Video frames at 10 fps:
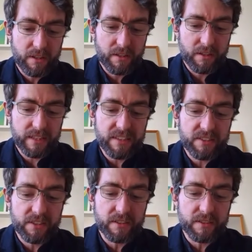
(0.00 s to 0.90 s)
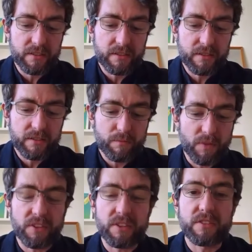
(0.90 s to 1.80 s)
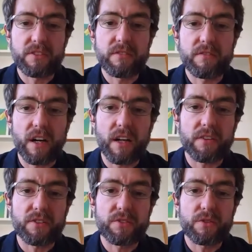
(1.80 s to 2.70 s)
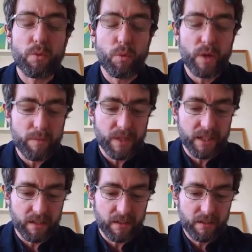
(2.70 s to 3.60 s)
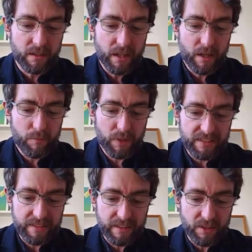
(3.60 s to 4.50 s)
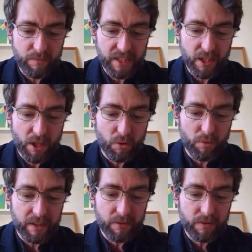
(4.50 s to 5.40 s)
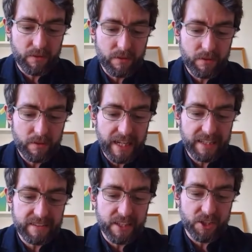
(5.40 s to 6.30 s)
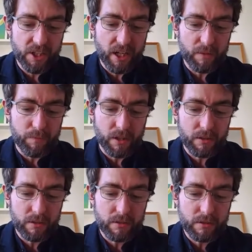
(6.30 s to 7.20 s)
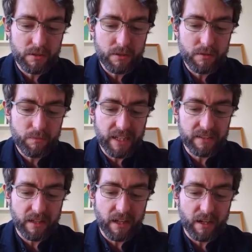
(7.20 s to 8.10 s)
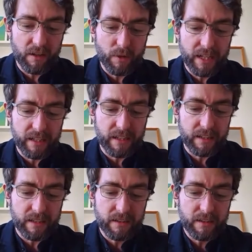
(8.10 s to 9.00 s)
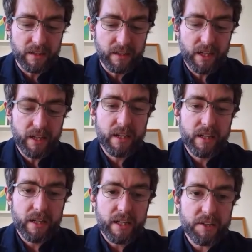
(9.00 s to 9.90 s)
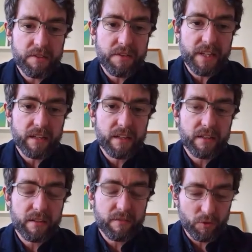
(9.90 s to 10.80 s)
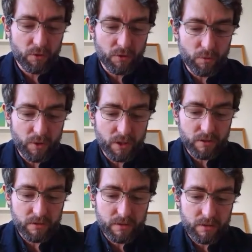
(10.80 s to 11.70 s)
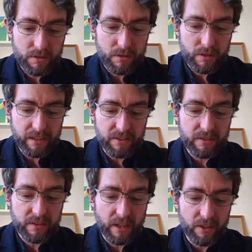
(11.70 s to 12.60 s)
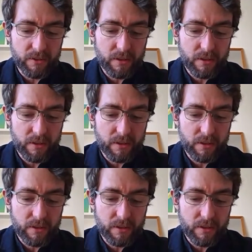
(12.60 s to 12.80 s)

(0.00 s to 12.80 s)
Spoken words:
sisters, mothers, fathers weeping, placing them in the goalmouth, the 18-yard box, past the halfway line. You'd think for all the world it had snowed.